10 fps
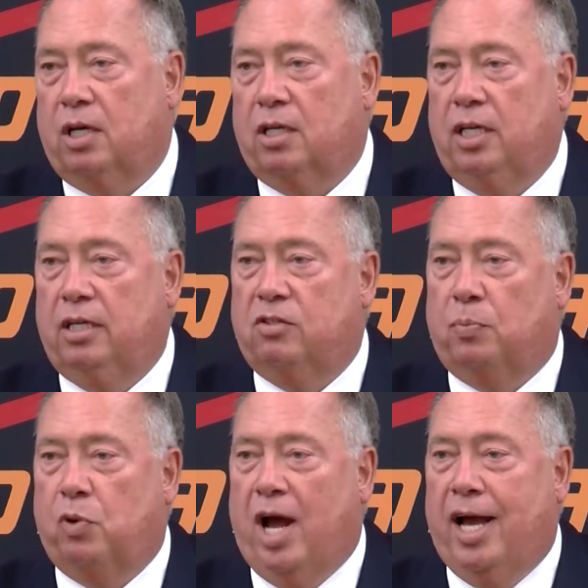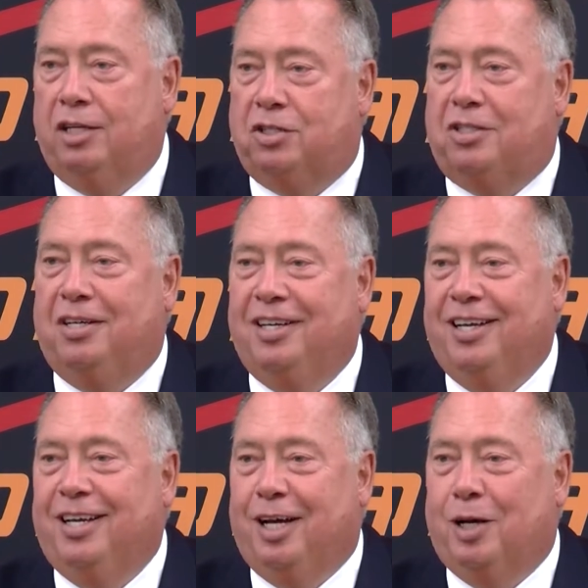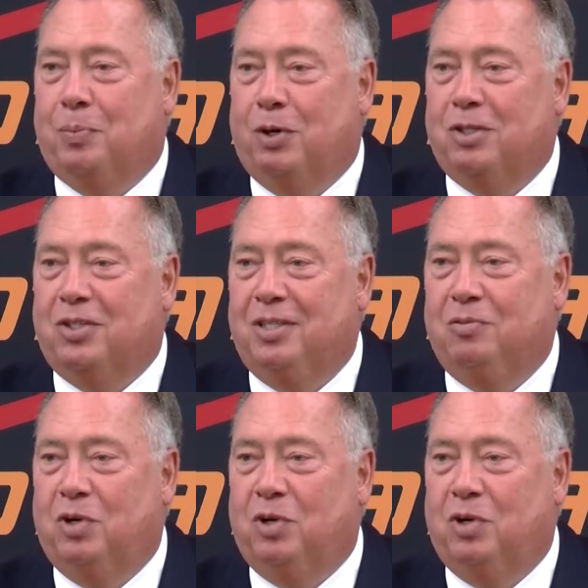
He is a prized person